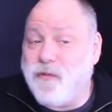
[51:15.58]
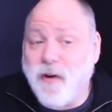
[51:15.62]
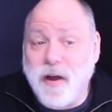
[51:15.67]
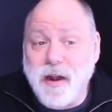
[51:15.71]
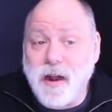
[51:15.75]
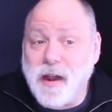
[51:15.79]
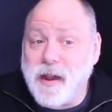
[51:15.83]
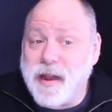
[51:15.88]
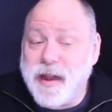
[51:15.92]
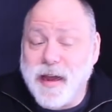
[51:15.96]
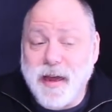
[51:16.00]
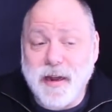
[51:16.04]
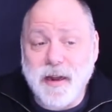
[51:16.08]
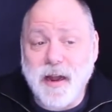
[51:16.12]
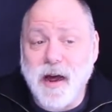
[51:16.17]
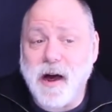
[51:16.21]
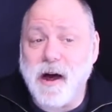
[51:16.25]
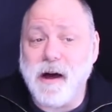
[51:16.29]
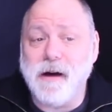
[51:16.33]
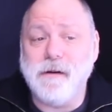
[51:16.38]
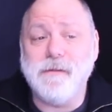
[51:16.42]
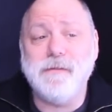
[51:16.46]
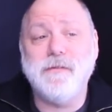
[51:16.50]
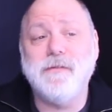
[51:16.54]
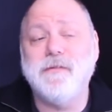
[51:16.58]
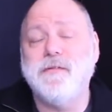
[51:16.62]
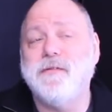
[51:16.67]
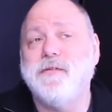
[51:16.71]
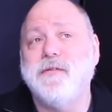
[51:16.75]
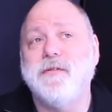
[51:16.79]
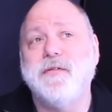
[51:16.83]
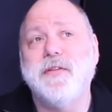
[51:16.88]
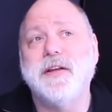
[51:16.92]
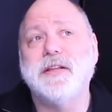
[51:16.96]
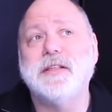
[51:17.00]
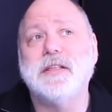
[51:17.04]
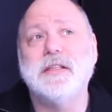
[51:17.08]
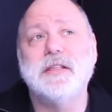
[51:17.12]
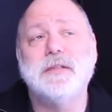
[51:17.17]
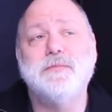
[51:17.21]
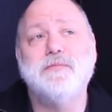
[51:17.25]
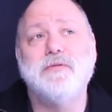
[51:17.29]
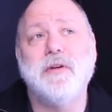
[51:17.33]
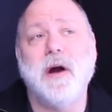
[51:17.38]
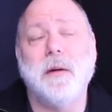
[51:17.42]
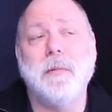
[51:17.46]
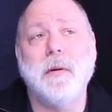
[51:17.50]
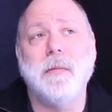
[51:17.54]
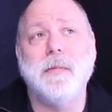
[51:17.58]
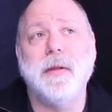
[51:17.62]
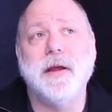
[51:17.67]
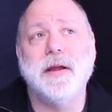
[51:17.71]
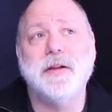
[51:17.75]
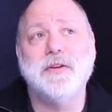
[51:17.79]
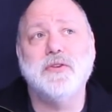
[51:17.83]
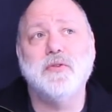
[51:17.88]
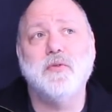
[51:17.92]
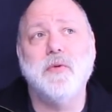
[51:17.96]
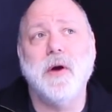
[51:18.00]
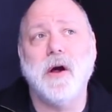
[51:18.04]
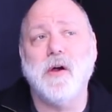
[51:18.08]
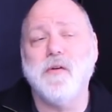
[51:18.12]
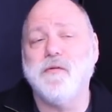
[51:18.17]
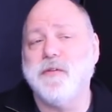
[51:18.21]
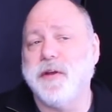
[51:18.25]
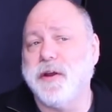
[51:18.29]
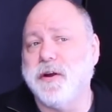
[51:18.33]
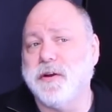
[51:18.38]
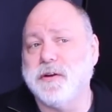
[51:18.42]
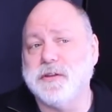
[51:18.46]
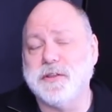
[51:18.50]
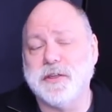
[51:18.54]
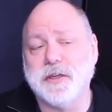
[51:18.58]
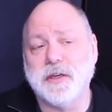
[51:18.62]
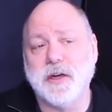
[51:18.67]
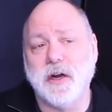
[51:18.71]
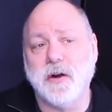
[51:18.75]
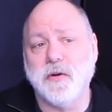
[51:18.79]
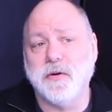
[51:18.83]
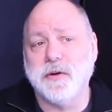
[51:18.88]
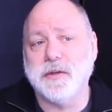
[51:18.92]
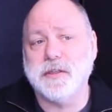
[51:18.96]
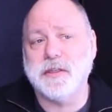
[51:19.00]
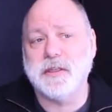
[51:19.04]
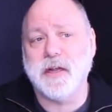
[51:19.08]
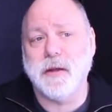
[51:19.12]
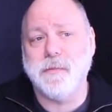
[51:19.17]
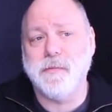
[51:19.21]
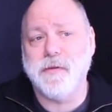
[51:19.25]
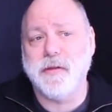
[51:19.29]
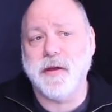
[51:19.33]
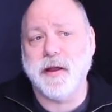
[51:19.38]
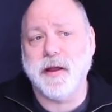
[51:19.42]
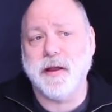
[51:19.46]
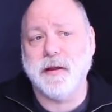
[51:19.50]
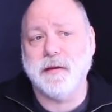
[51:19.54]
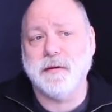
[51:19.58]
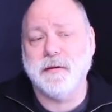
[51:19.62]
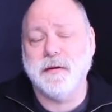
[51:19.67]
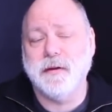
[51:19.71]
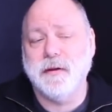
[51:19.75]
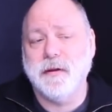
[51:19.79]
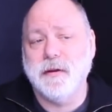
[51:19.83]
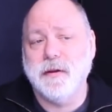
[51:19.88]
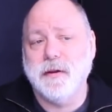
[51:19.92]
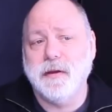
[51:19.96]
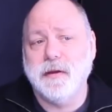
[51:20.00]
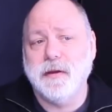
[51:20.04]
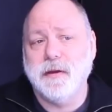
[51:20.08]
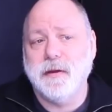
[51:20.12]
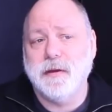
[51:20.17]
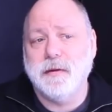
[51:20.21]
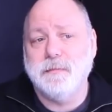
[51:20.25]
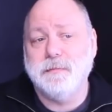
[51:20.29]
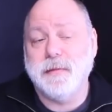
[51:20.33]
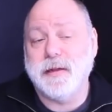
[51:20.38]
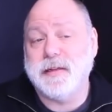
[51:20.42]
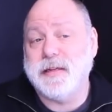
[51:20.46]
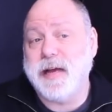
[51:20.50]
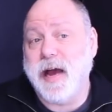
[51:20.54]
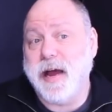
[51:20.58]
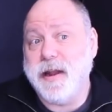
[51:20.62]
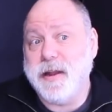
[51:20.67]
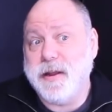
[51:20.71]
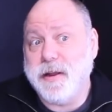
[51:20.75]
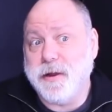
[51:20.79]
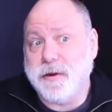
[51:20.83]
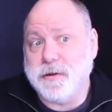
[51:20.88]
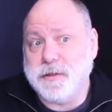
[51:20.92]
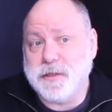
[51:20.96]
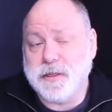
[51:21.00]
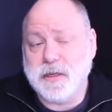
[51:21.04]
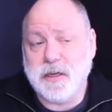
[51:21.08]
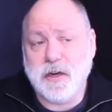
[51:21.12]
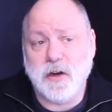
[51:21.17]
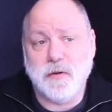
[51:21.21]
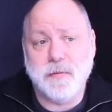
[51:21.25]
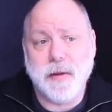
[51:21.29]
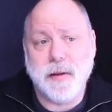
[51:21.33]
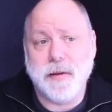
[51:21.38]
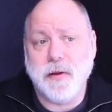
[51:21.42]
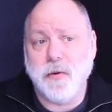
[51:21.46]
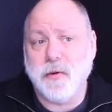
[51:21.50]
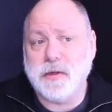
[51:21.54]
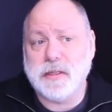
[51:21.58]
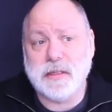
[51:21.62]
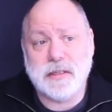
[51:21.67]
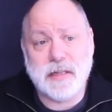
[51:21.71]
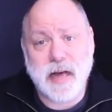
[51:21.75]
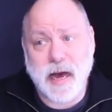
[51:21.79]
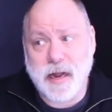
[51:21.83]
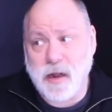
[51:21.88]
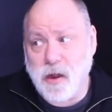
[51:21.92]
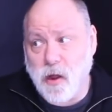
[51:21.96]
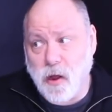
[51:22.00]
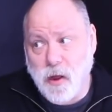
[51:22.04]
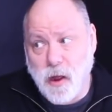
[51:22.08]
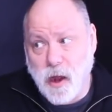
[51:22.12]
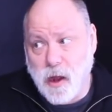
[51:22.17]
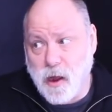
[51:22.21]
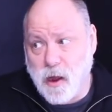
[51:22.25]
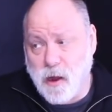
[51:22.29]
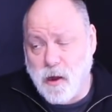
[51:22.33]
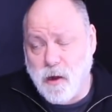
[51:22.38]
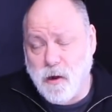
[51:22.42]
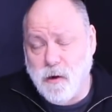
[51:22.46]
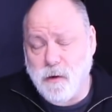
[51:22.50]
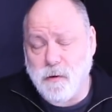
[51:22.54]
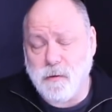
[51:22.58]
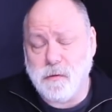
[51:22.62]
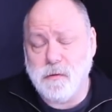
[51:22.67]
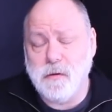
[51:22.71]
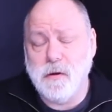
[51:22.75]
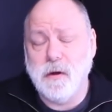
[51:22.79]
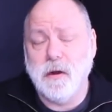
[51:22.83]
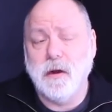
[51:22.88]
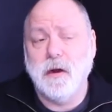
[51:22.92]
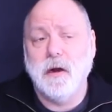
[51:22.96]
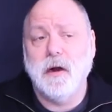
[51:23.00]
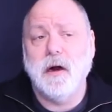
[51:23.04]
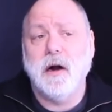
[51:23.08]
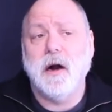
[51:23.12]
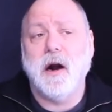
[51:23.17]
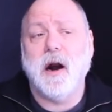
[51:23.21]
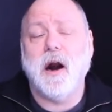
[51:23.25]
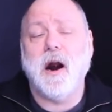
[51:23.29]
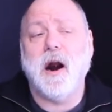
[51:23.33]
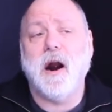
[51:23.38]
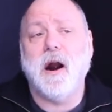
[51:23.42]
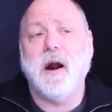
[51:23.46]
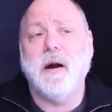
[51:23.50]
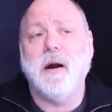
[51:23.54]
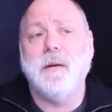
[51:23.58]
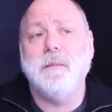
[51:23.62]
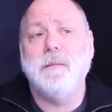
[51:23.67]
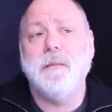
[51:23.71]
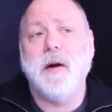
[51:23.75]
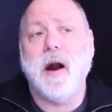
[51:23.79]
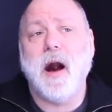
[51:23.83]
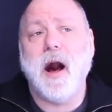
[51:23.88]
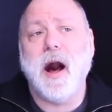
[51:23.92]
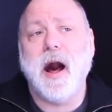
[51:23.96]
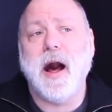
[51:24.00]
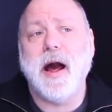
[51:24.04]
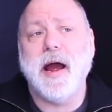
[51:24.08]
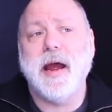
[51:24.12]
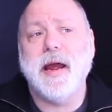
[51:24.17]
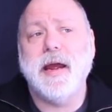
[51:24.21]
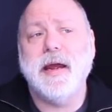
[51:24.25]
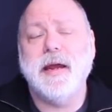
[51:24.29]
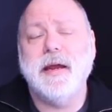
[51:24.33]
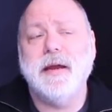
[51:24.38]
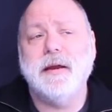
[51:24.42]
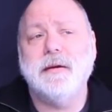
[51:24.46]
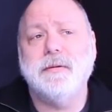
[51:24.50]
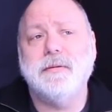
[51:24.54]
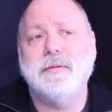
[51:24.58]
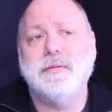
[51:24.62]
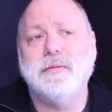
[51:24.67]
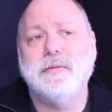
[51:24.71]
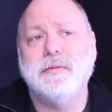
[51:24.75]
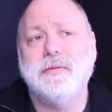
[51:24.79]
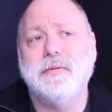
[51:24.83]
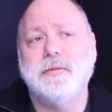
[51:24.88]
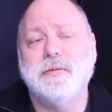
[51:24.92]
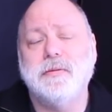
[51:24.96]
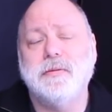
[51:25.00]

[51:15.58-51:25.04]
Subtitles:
funnily enough, this is probably 12 years ago or something, 10 years ago, maybe it wasn't that long ago, I